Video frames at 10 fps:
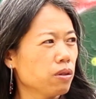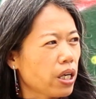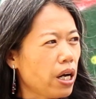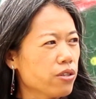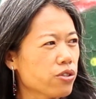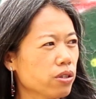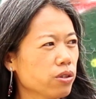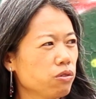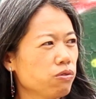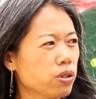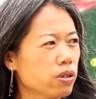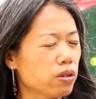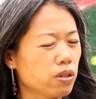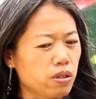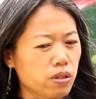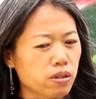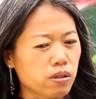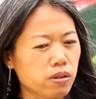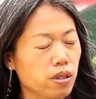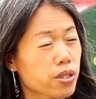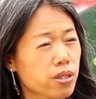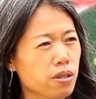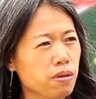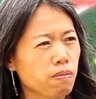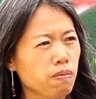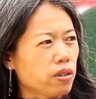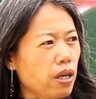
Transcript: culture, different system,